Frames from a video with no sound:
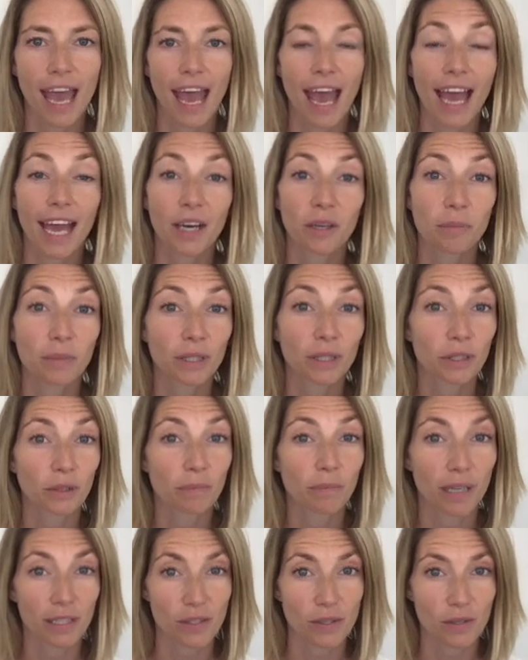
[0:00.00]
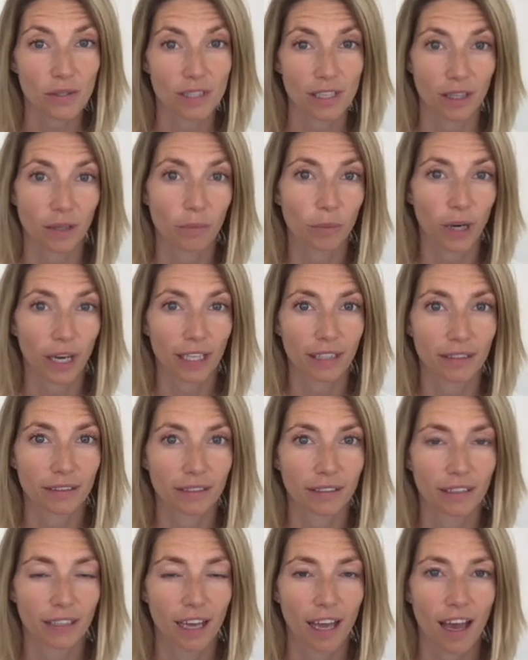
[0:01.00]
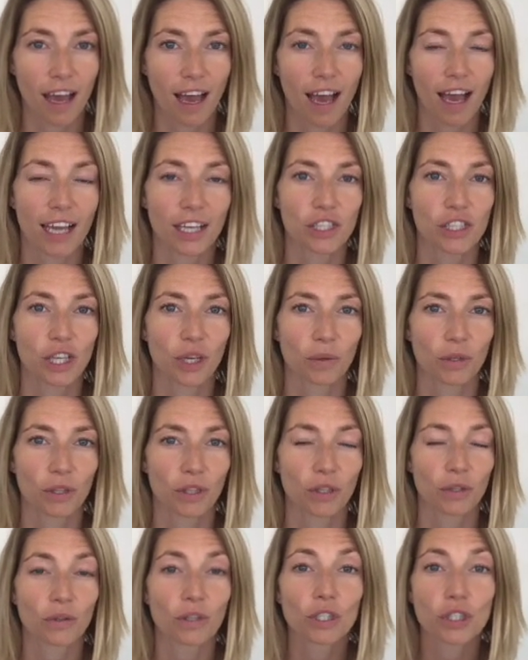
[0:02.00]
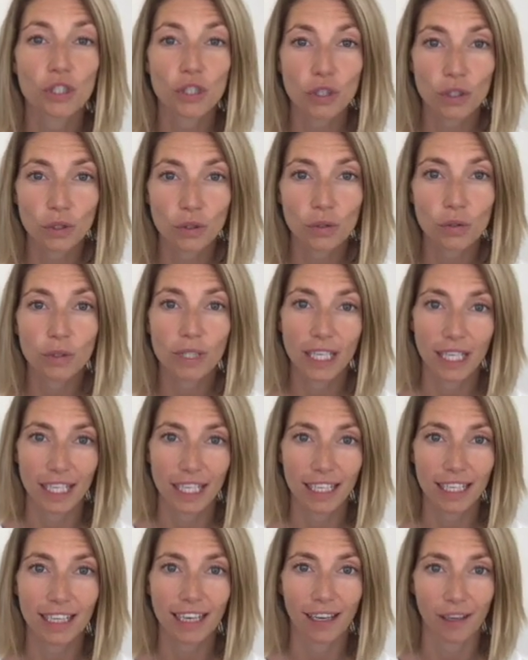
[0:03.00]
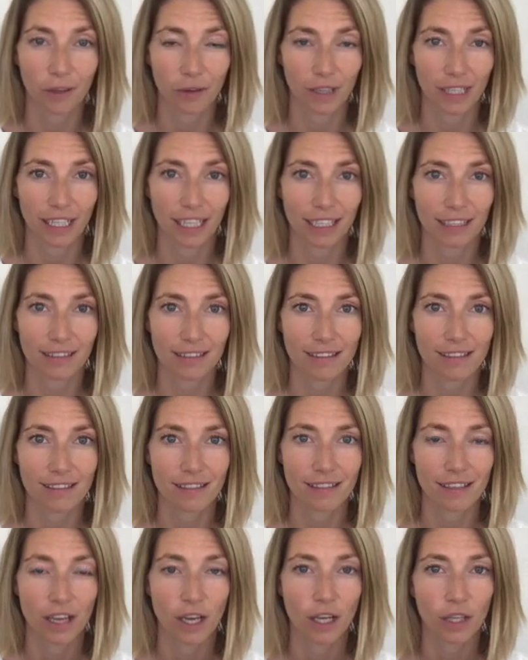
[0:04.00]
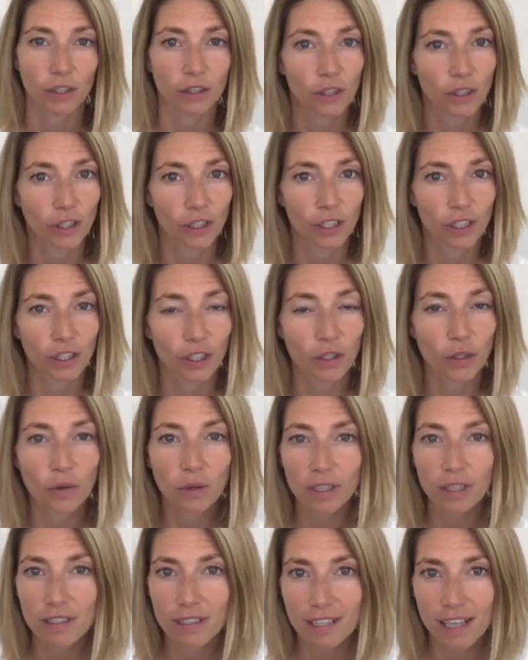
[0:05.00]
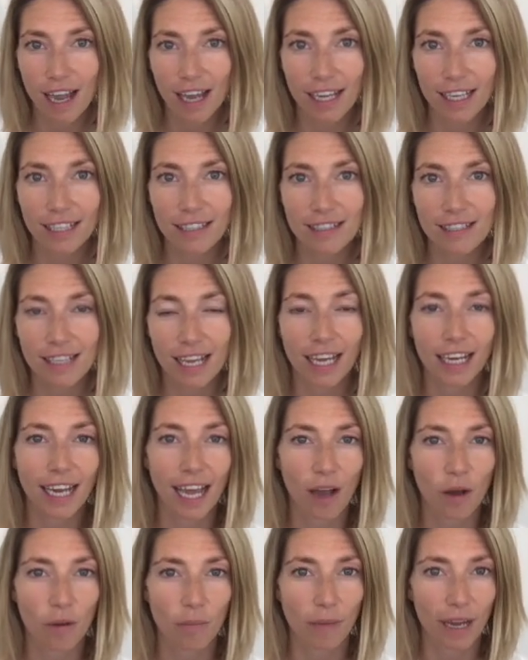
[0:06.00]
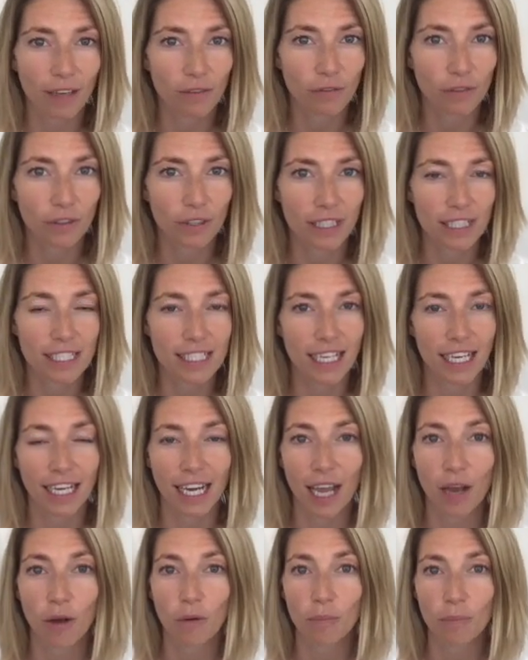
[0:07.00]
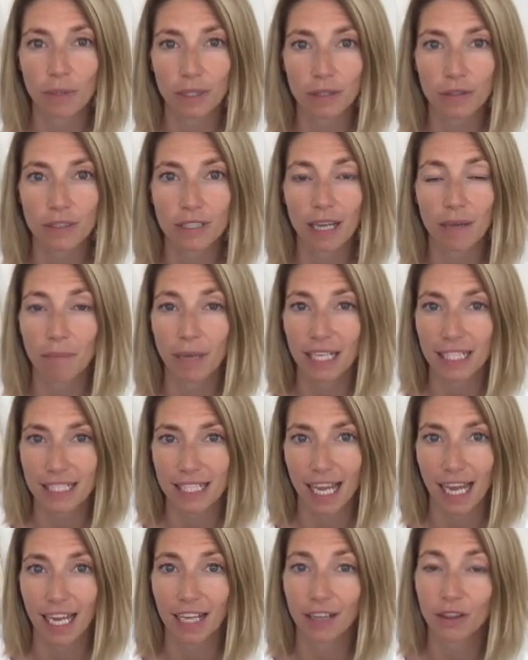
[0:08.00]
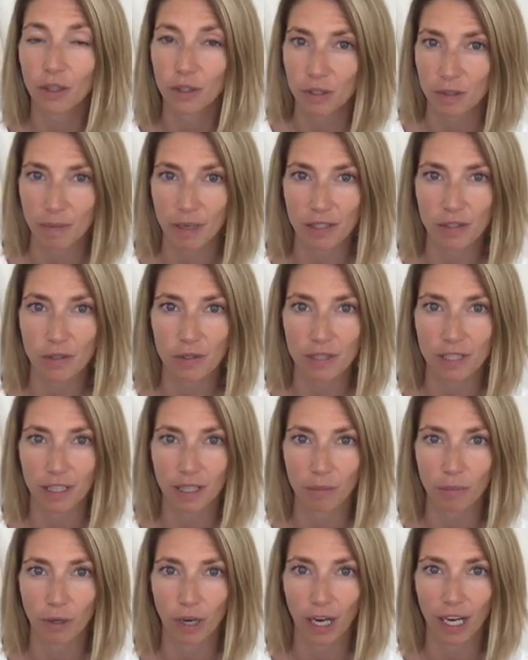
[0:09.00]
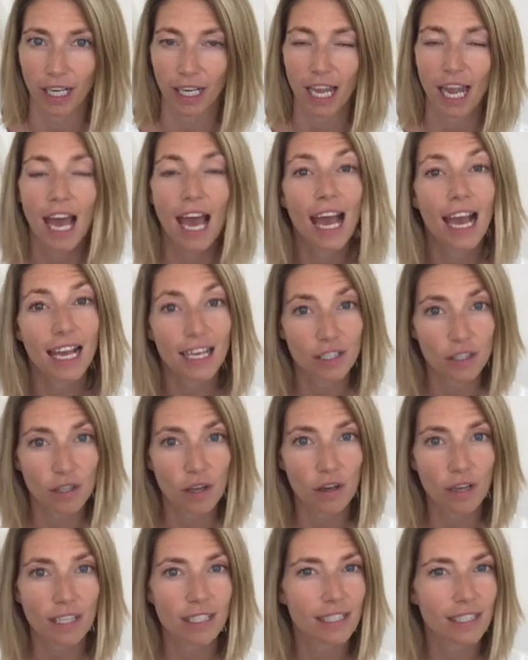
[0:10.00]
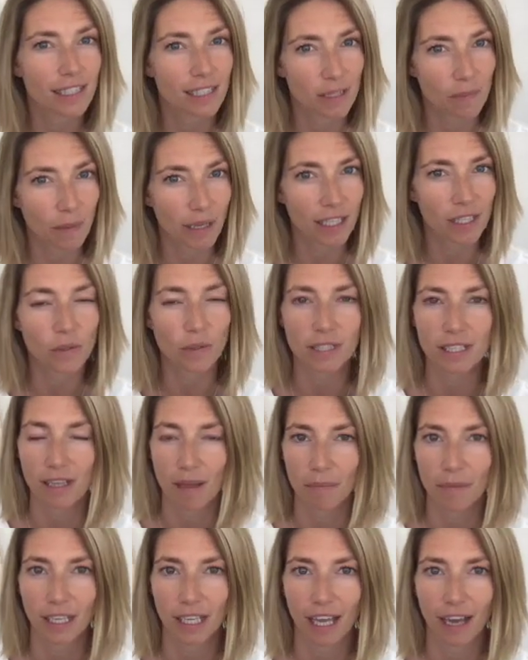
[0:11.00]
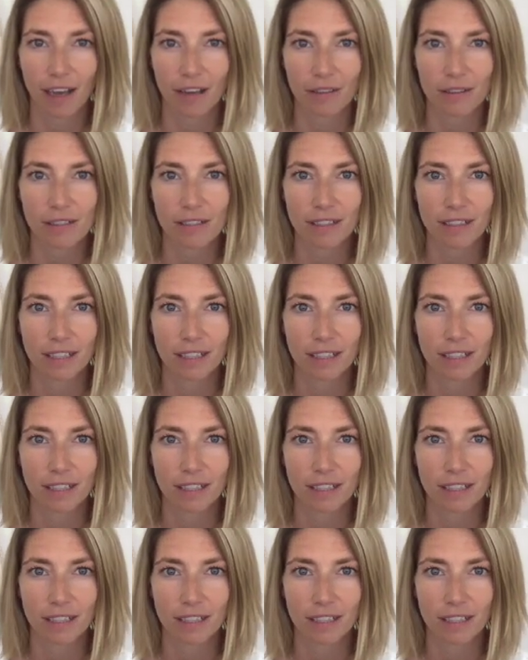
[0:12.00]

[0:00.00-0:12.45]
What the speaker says: How to build muscles in the brain. I share with you the two key ingredients. Learn neuroscience and how mindfulness can help build and maintain those muscles in the brain as long as it's mixed with something else.